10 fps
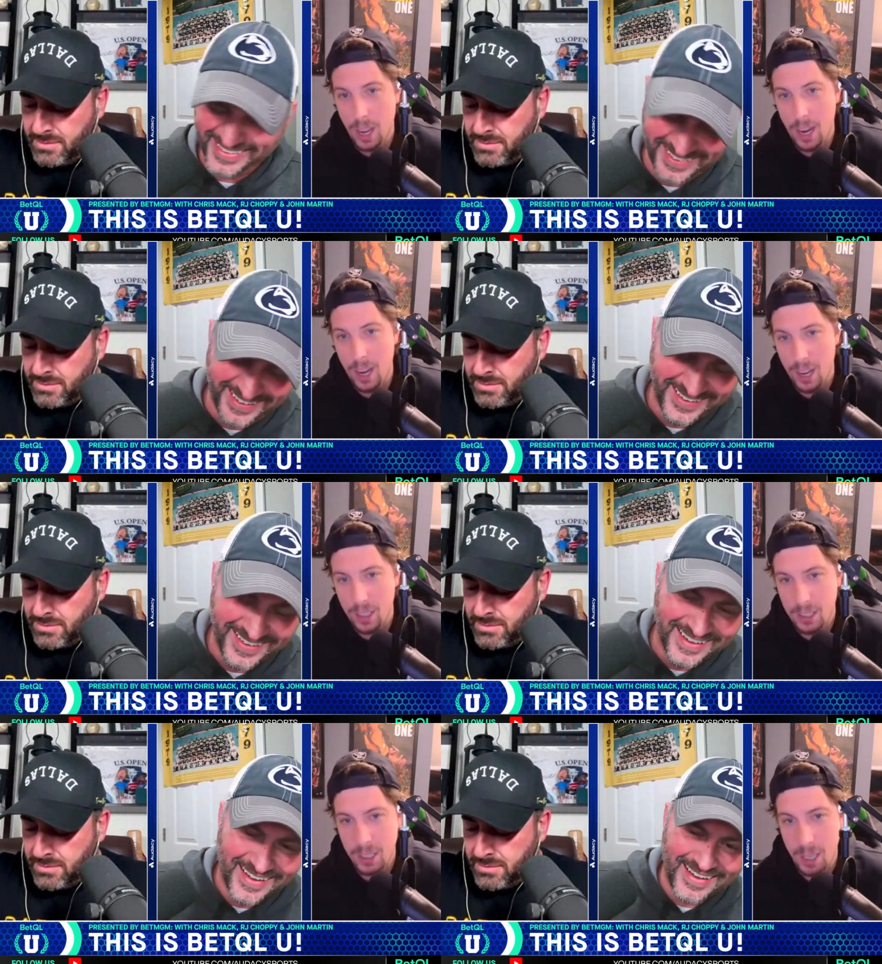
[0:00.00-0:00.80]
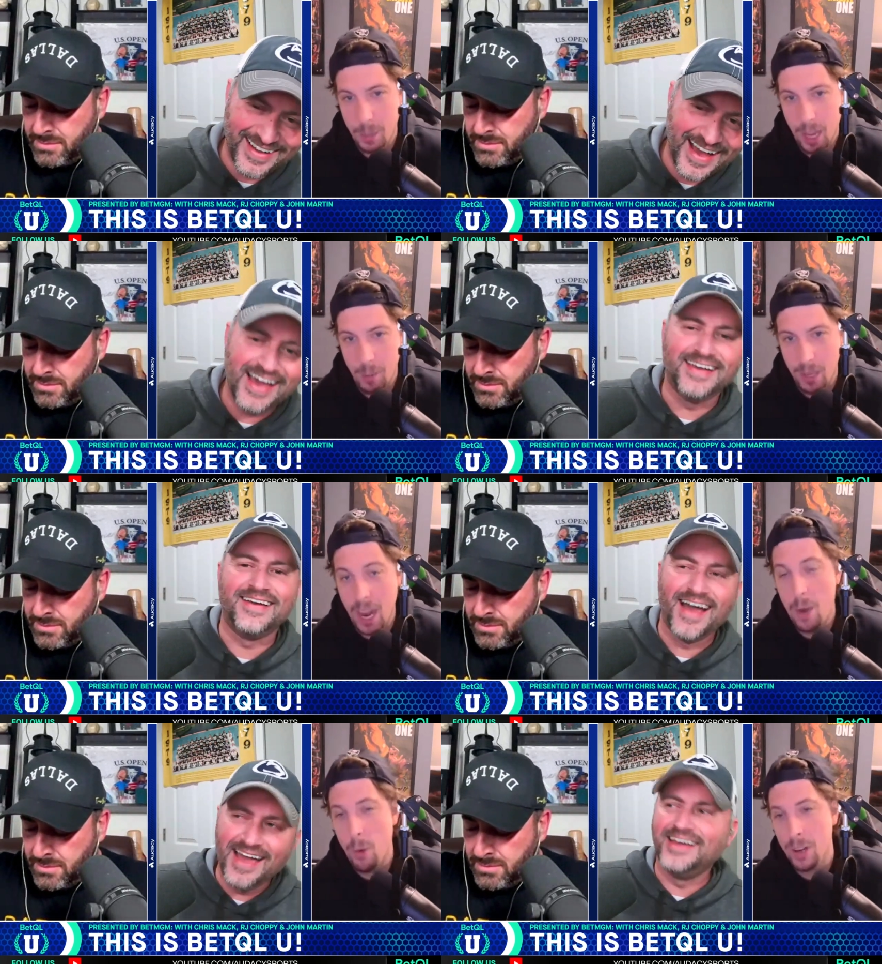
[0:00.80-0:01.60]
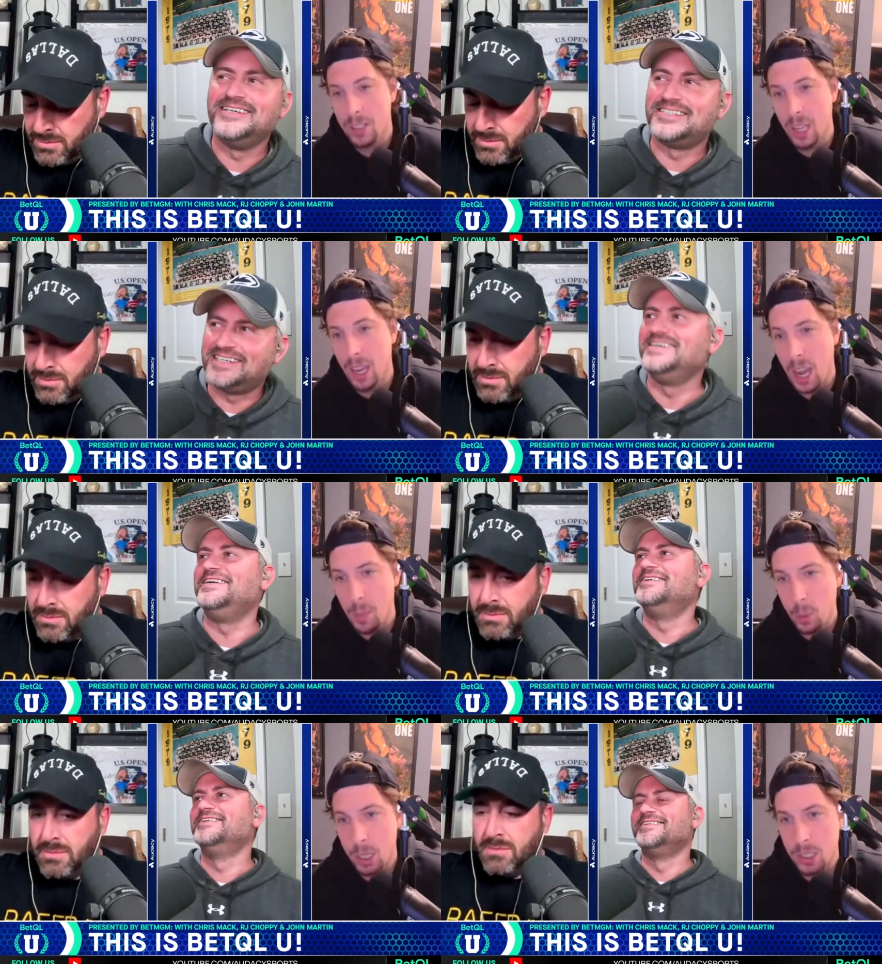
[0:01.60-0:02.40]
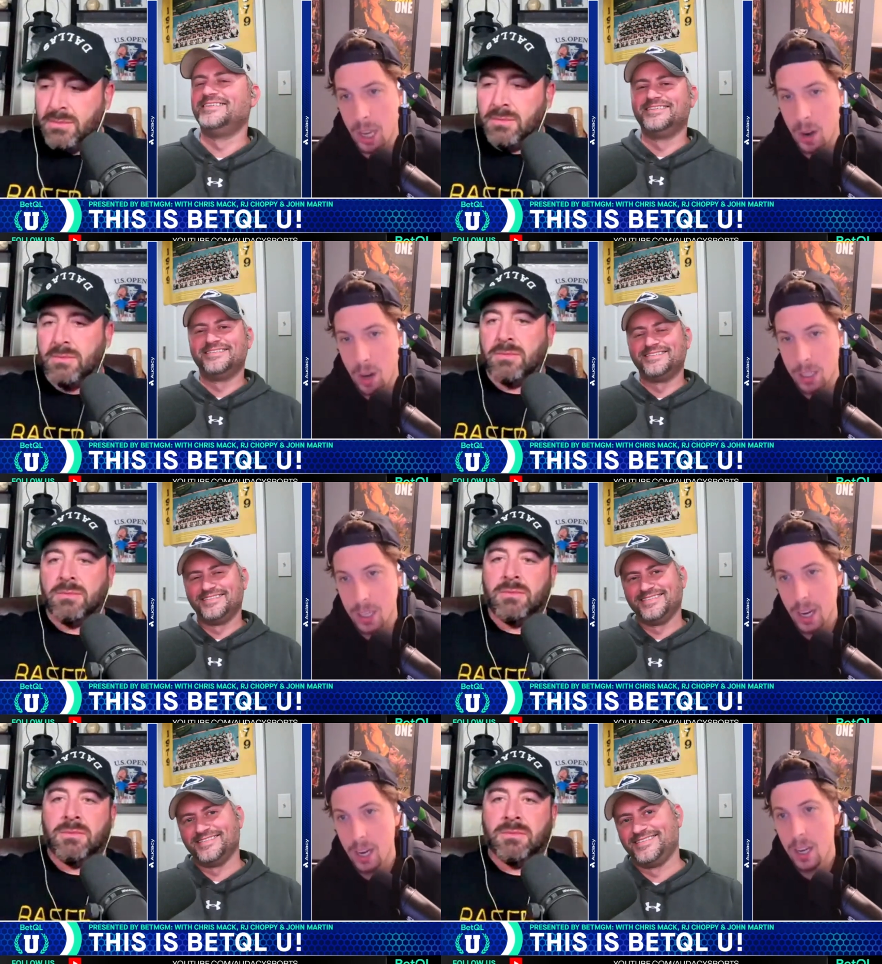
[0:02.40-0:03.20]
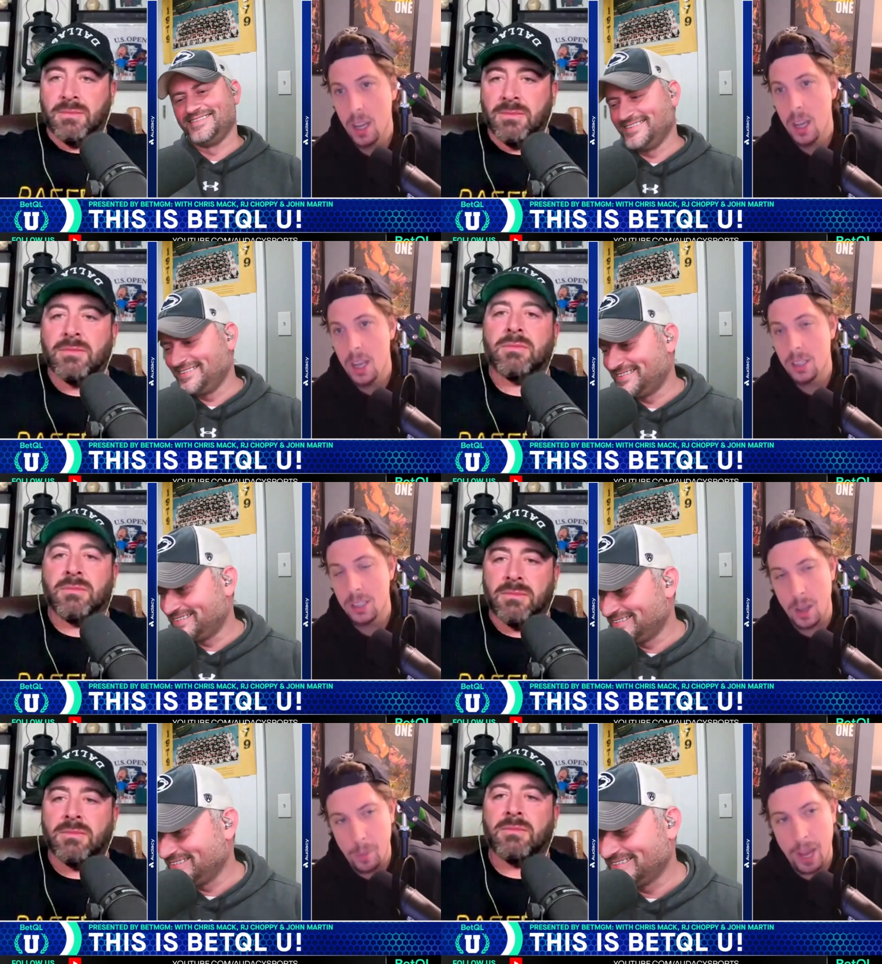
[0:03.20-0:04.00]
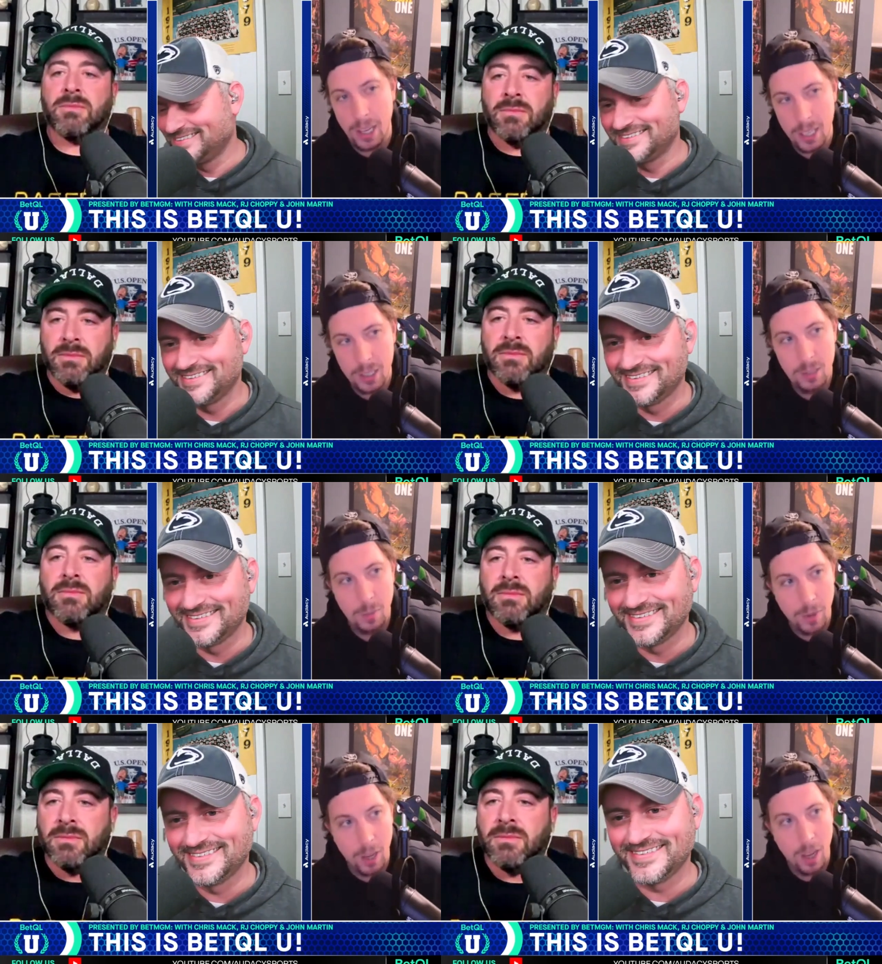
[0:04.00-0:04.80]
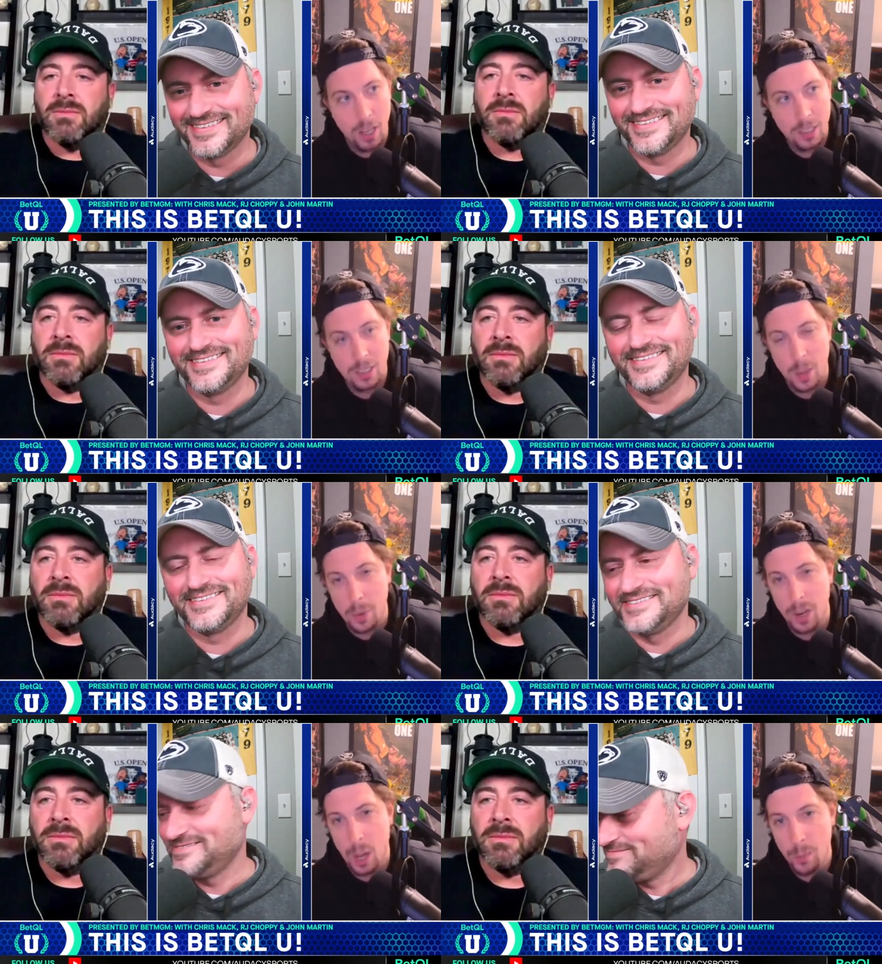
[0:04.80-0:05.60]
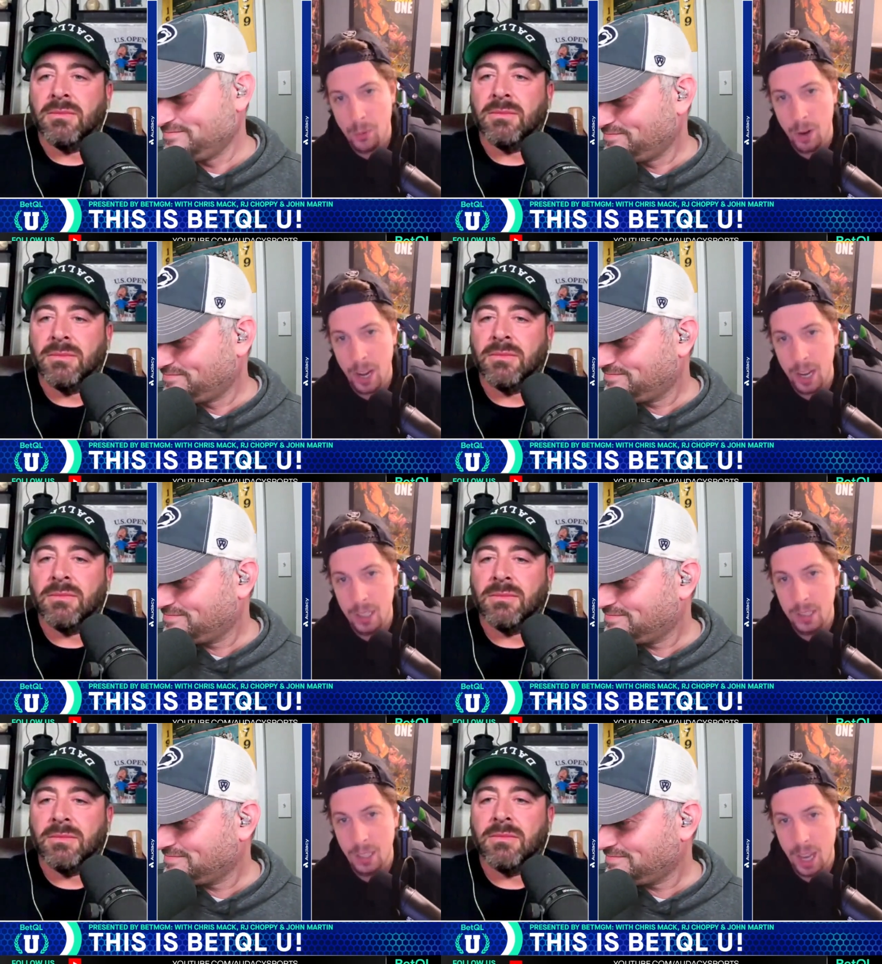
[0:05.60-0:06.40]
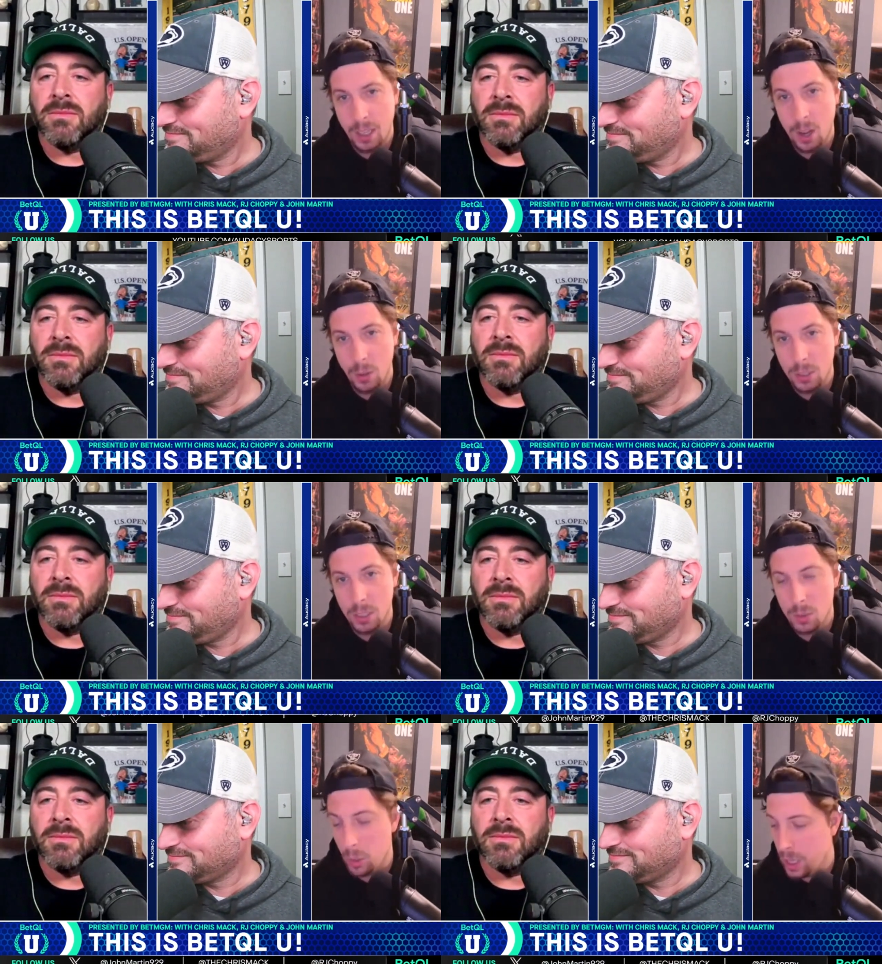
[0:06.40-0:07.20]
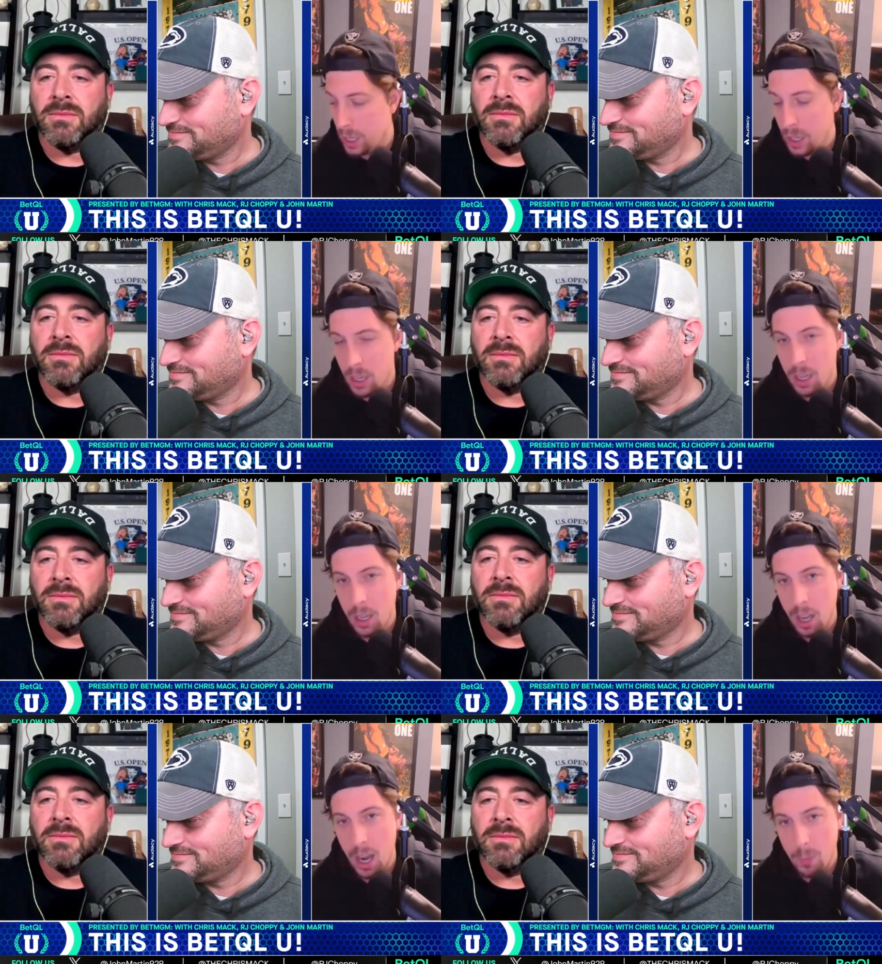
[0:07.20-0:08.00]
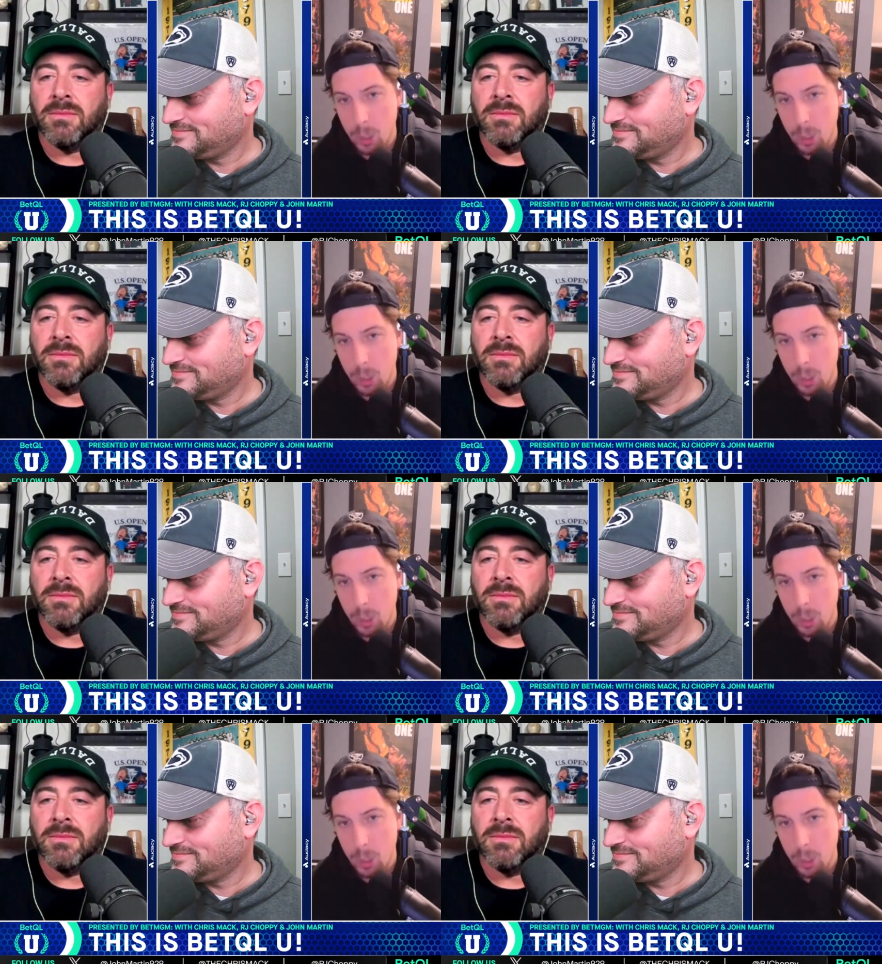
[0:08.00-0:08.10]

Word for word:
Speaker 1: AAC, baby. and I want to say I appreciate RJ somebody is uh, stepping up for an AAC head coach this week. I